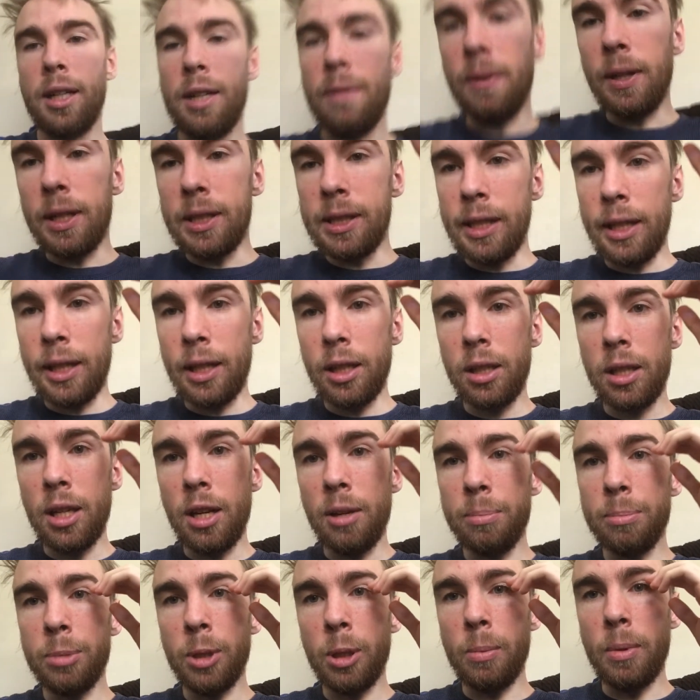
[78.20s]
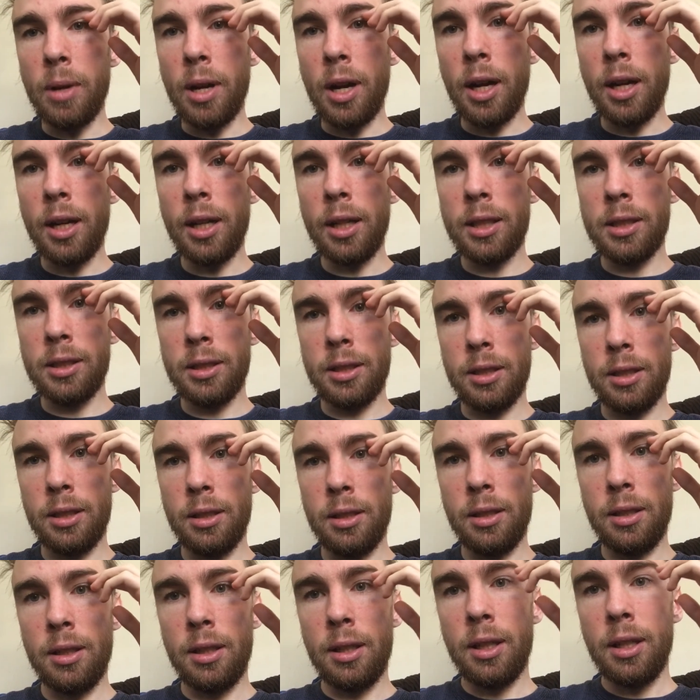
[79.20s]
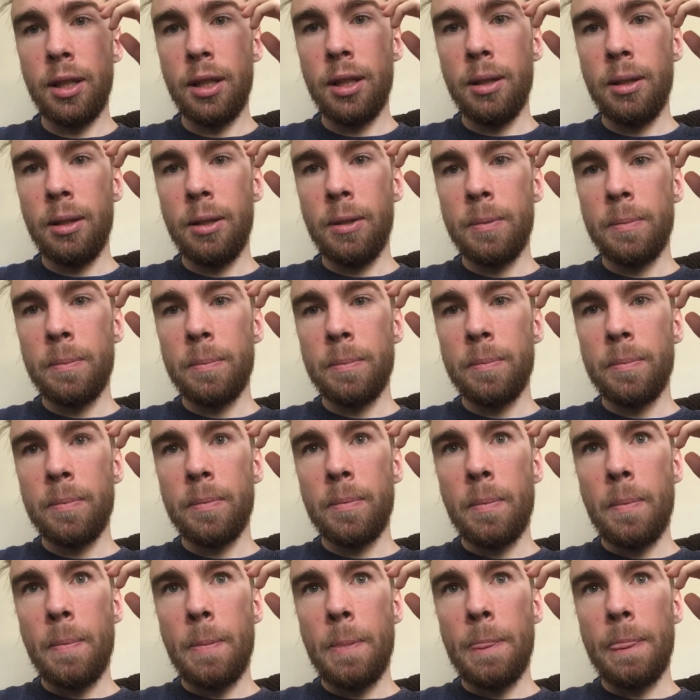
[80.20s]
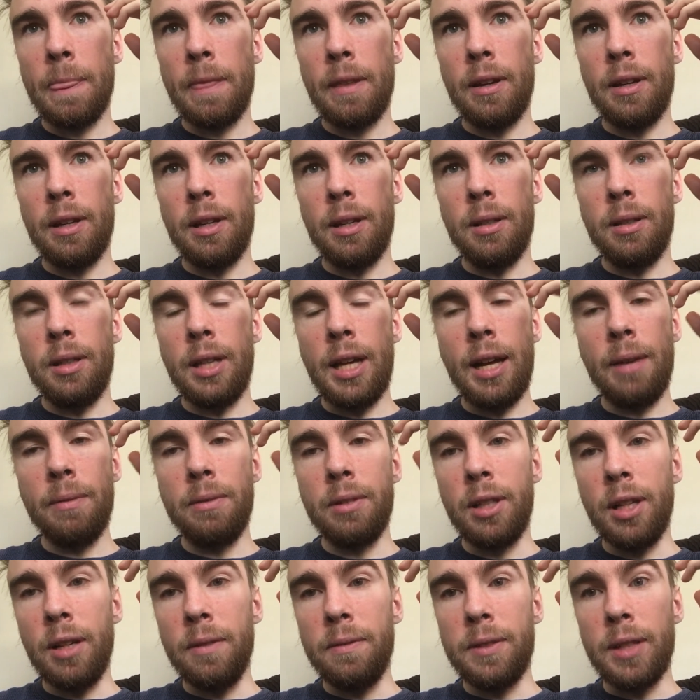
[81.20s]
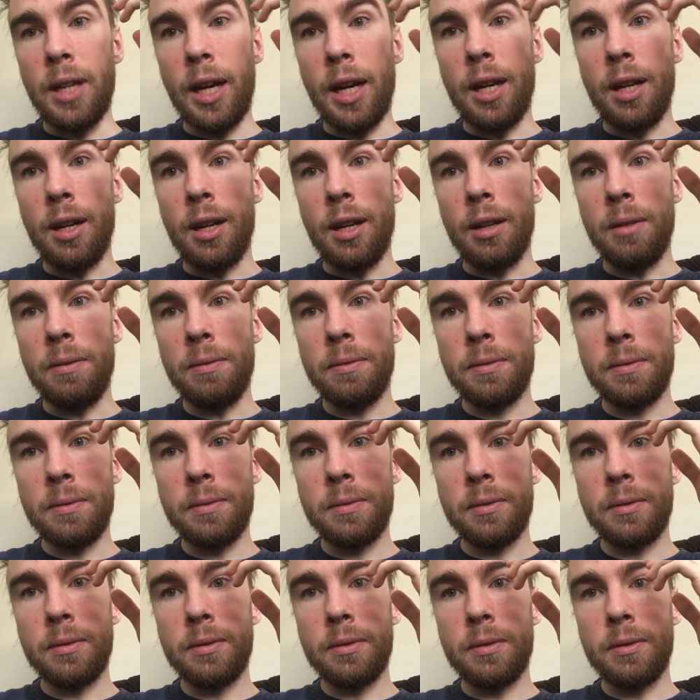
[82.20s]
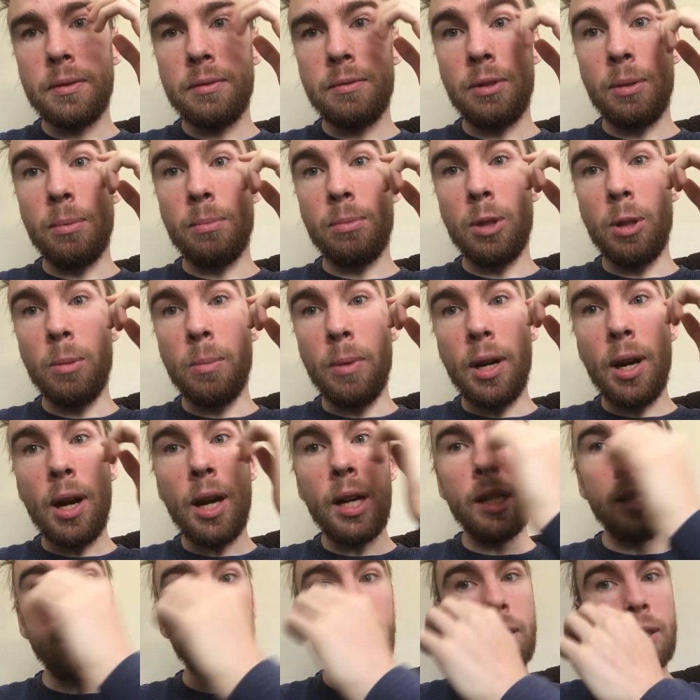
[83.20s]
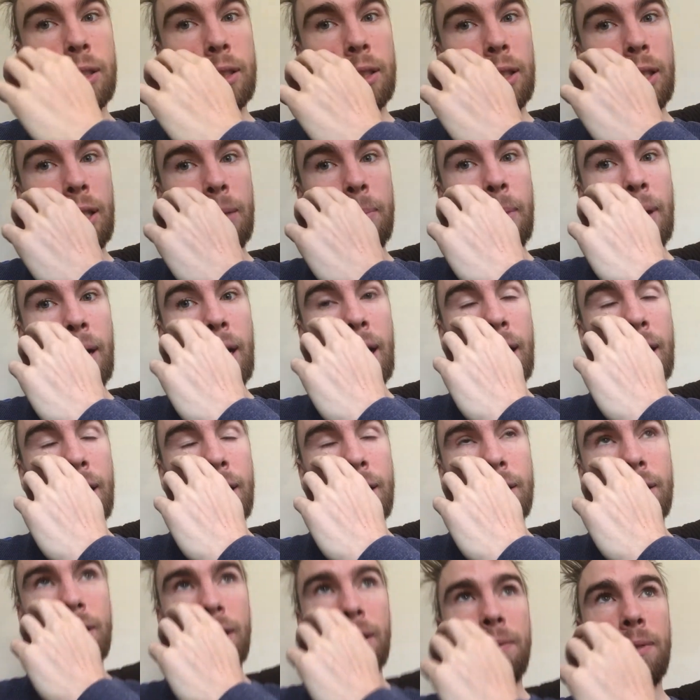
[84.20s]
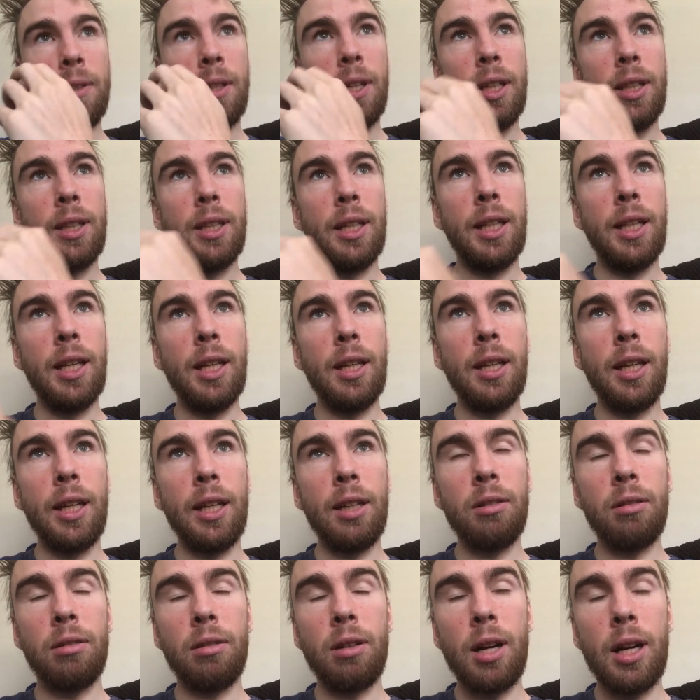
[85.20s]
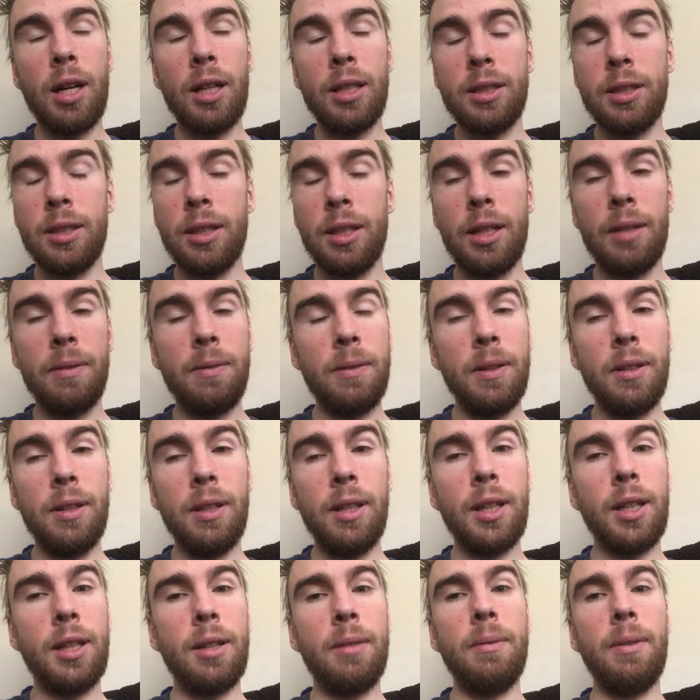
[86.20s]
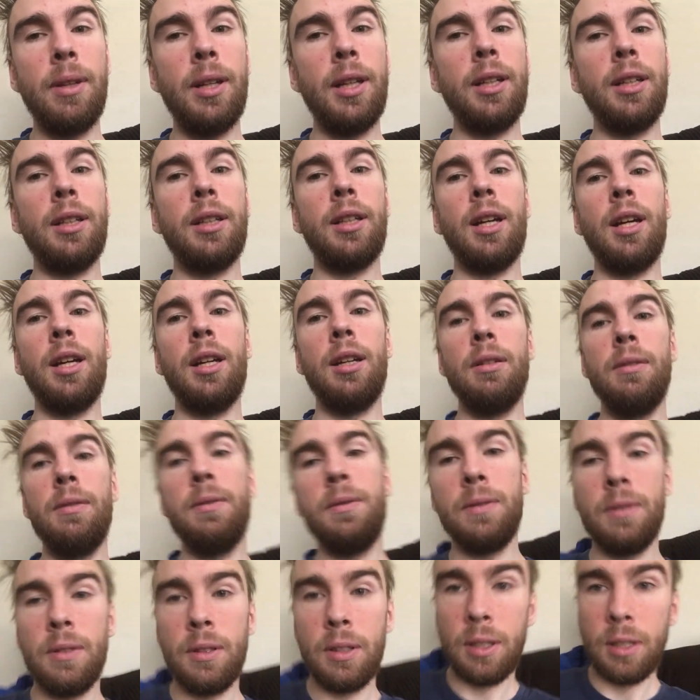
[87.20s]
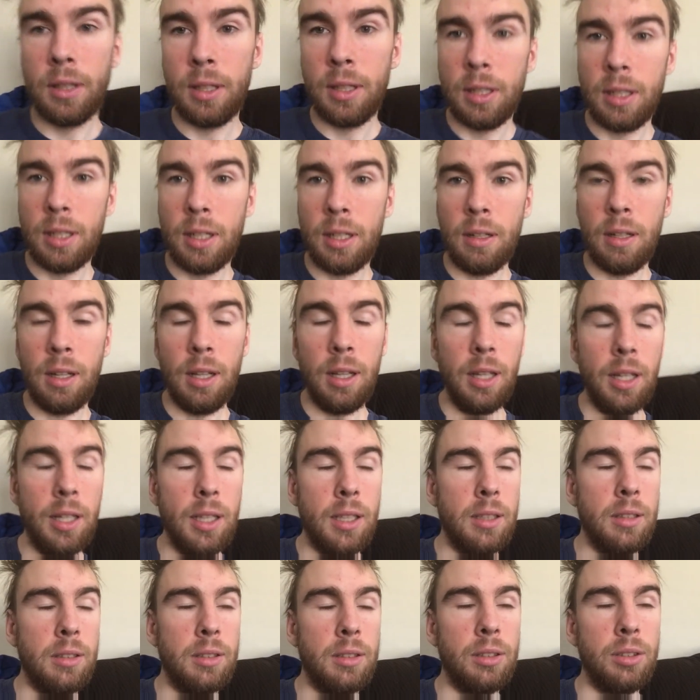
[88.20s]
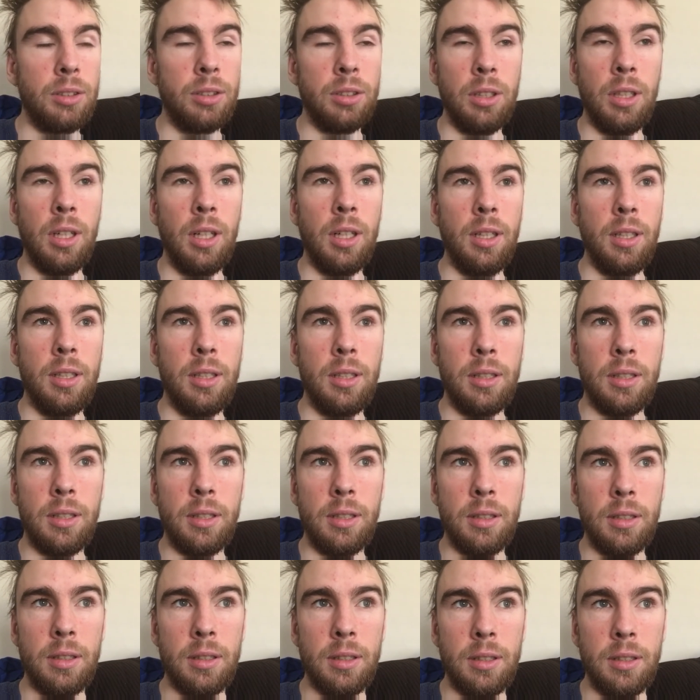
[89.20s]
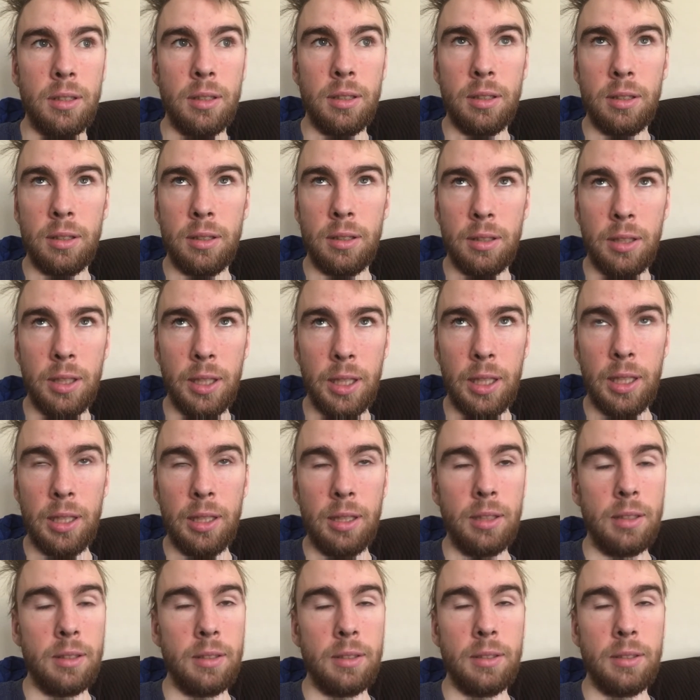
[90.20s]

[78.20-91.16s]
And if I take enough probiotics and uh, have enough die off from probiotics, then my eyes I feel like they get like crossed, and I feel like I'm like kind of like drunk, like